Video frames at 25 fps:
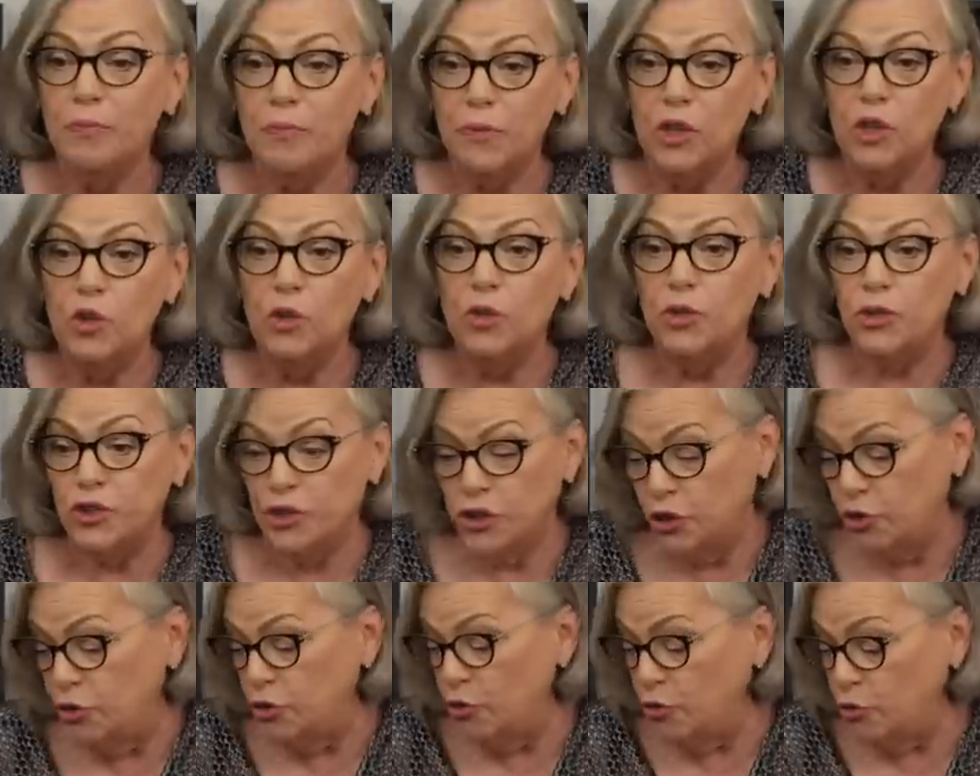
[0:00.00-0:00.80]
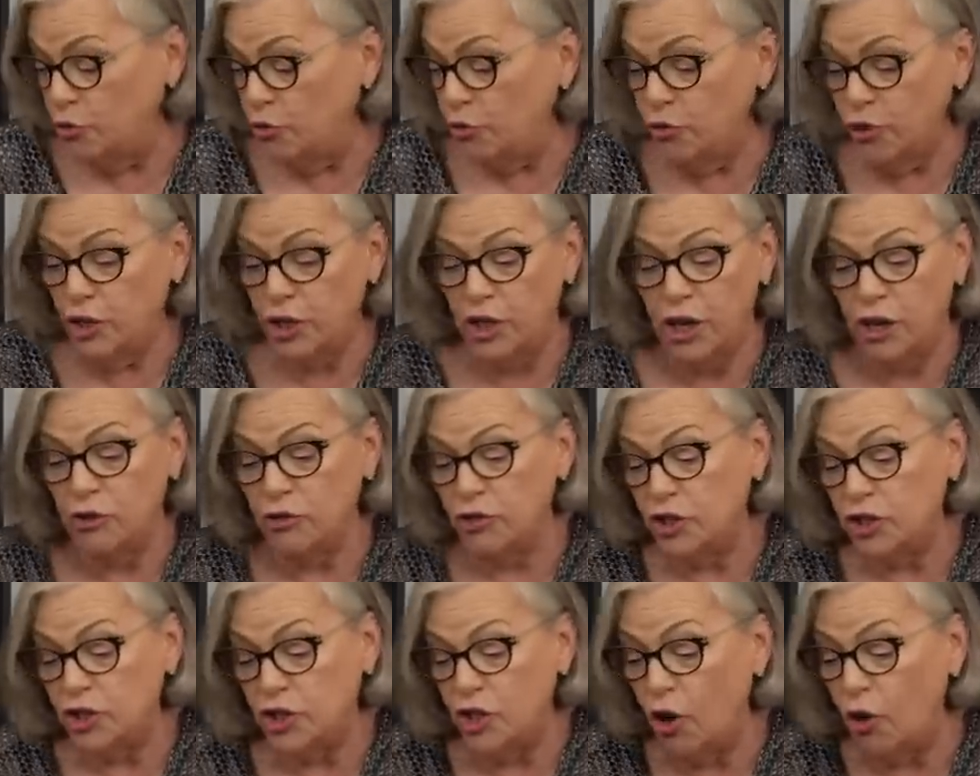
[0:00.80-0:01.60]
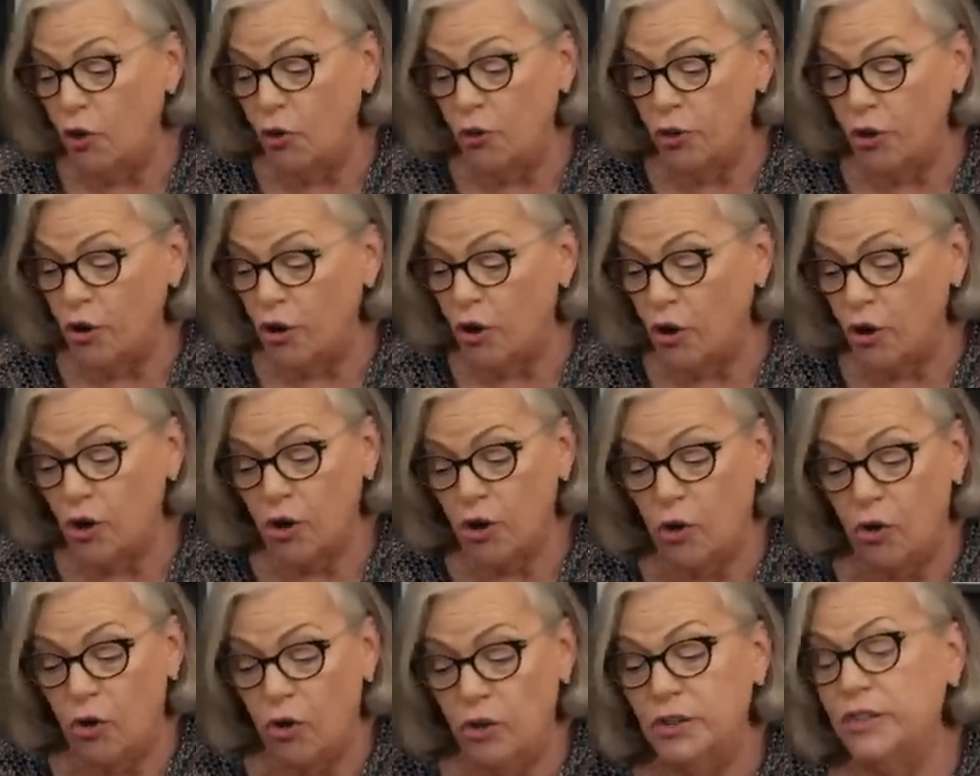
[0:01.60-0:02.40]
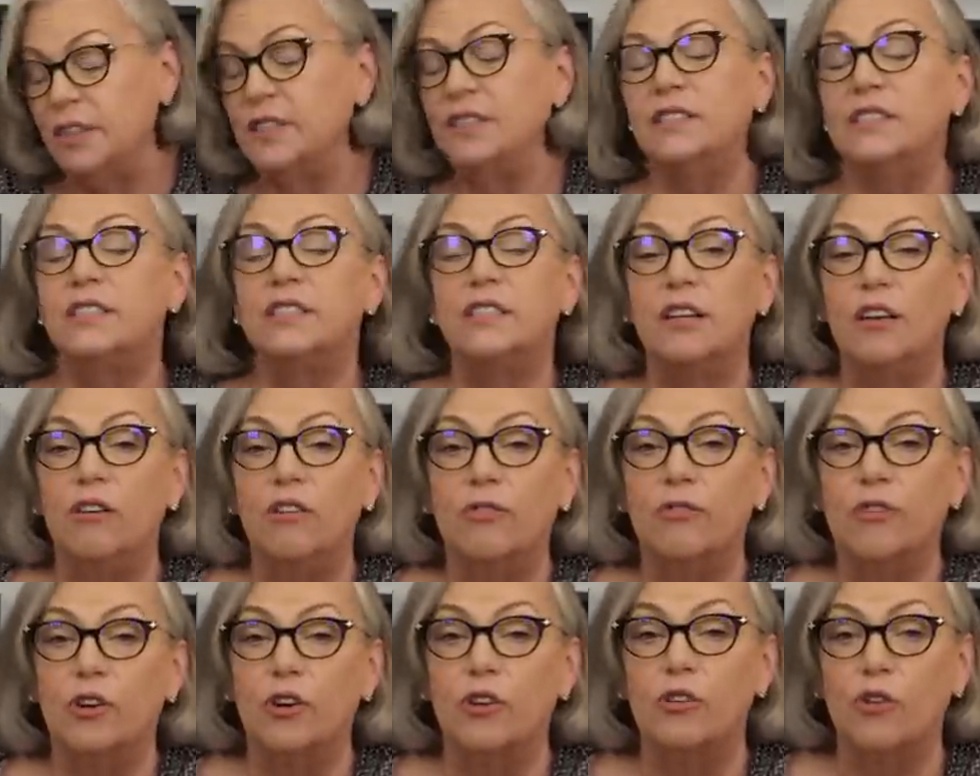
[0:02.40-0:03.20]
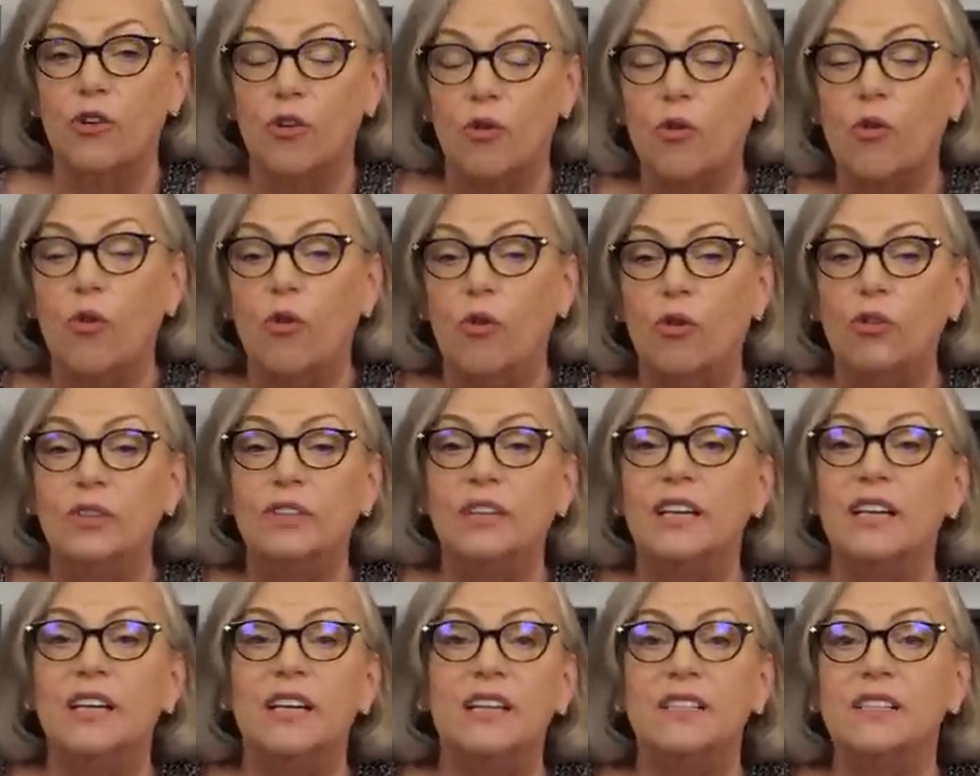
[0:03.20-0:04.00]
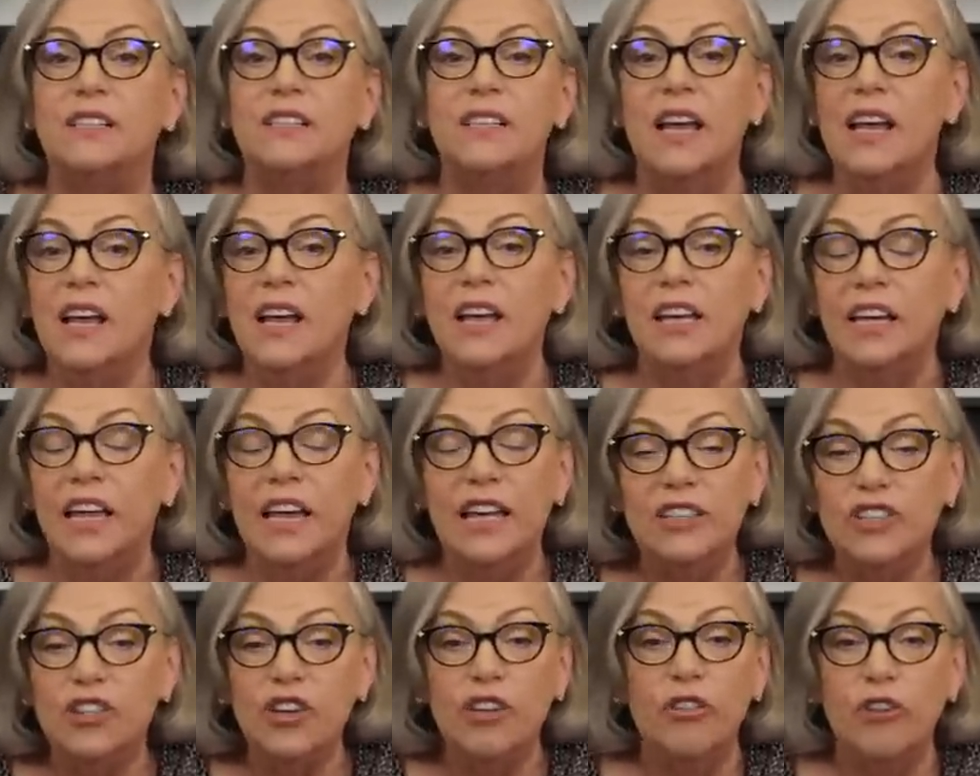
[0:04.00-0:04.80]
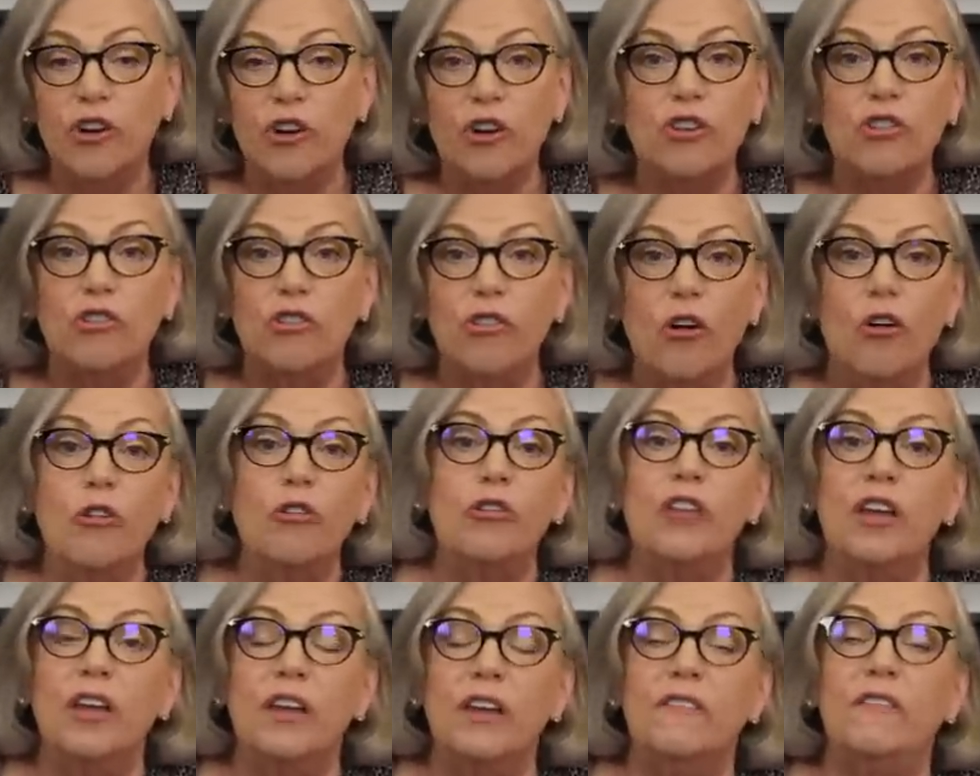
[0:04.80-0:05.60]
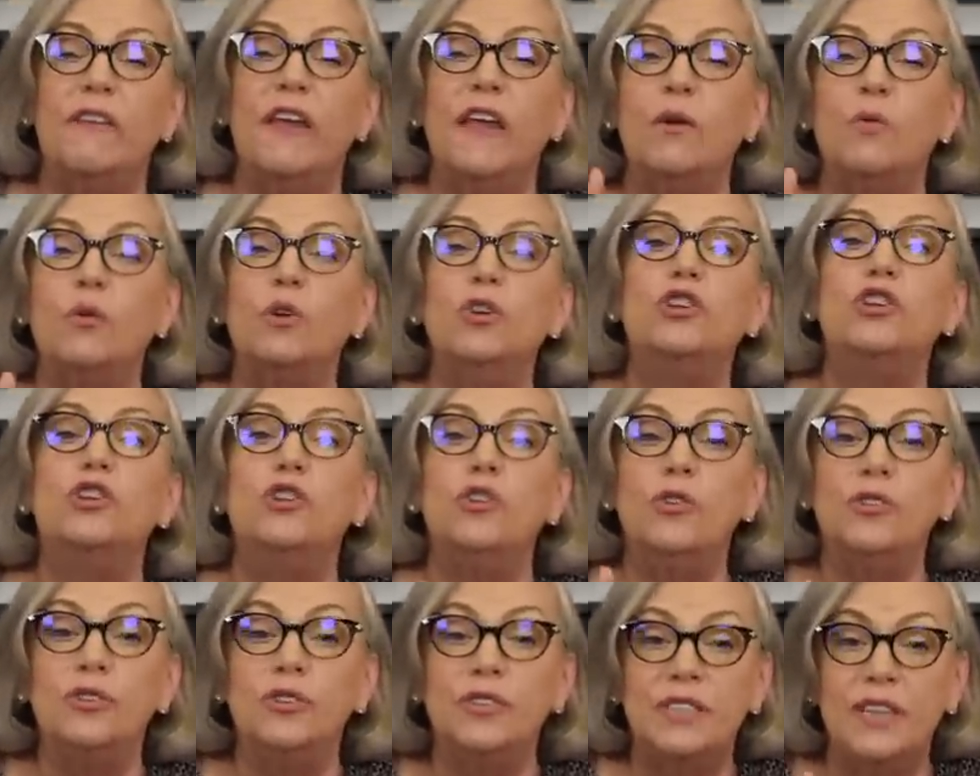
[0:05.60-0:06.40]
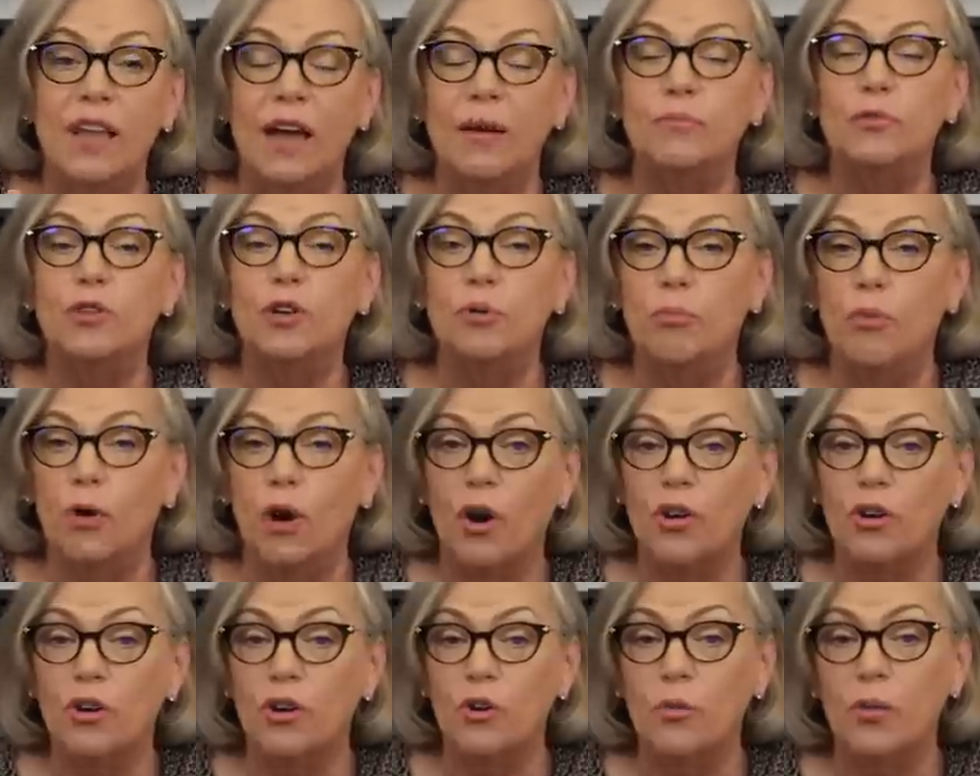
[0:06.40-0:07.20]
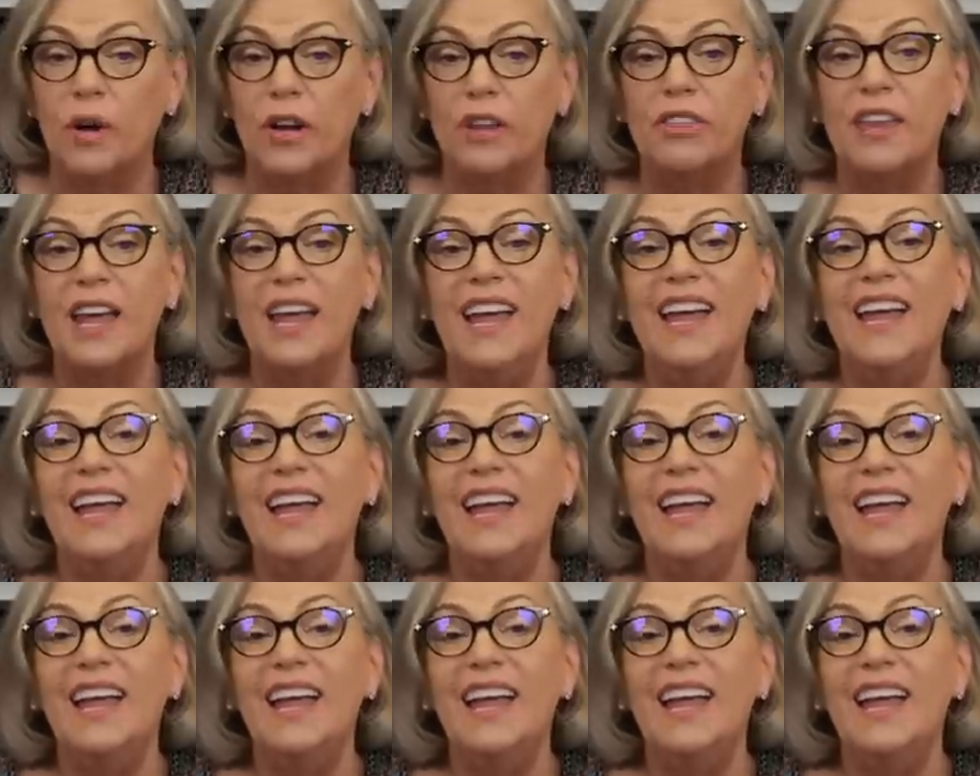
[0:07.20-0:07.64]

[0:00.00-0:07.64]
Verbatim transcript: used to, you know, sew their gold and silver, their holdings into their clothing, and they would use them to barter with,